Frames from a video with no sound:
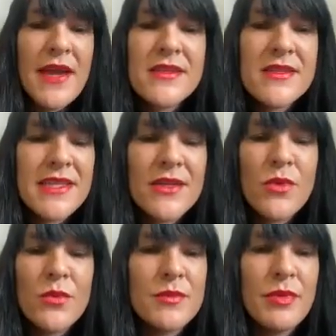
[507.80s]
fantasy,
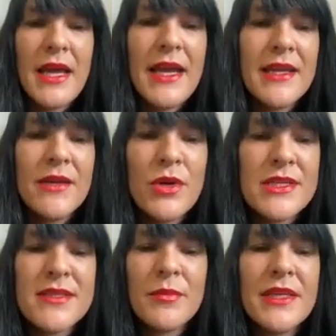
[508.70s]
what was play, what
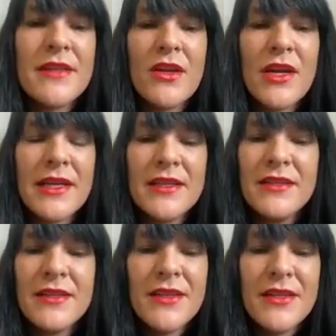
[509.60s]
is something that I
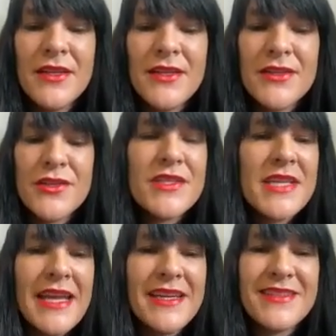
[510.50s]
can just
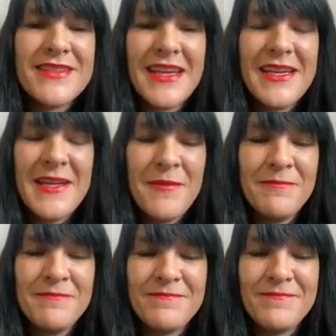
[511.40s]
take as a
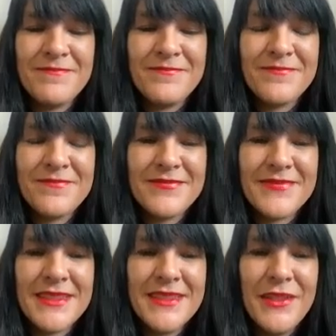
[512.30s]

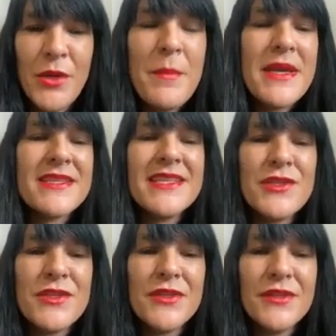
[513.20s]
a
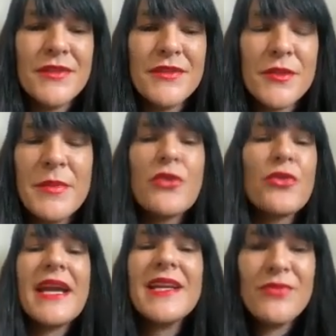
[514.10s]
message to be
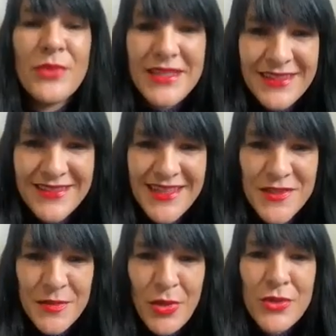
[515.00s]
creative with,
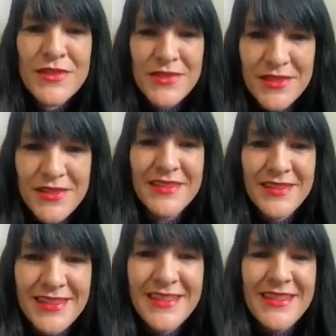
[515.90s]
as opposed to
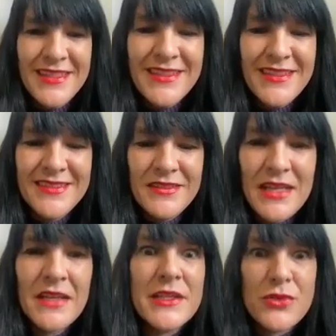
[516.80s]

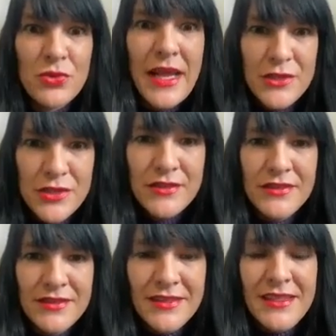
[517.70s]
a literal action.
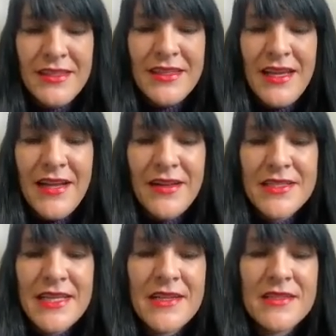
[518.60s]
And
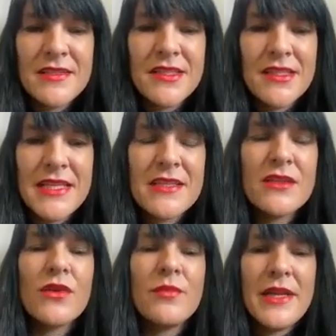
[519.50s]
it takes a
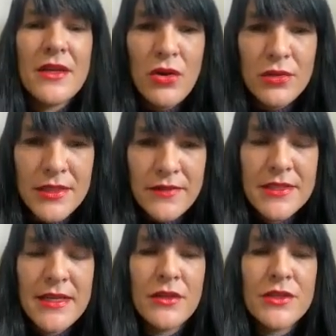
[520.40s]
lot of metacognitive
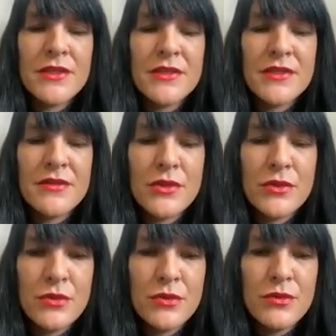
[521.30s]
intelligence
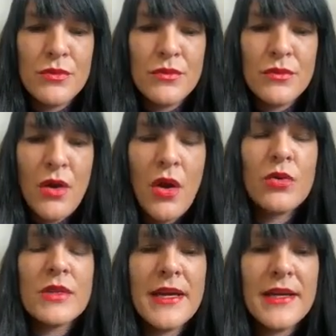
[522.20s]
to
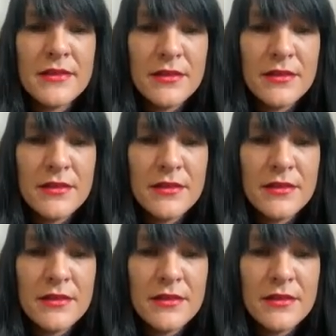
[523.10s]
hold that,